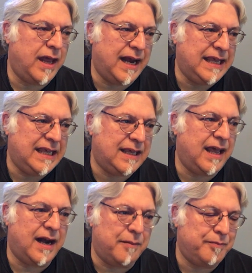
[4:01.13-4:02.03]
And, I,
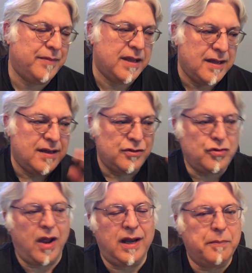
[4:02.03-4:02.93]
and I'm
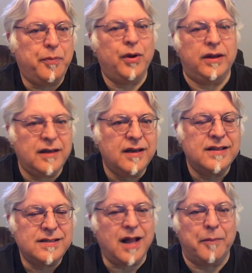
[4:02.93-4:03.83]
trying to put,
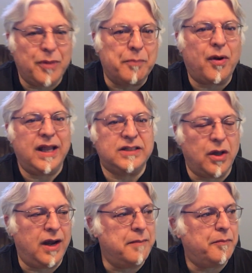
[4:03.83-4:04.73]
stomp the brakes
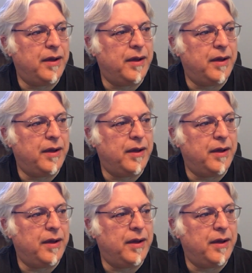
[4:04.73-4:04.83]
on it.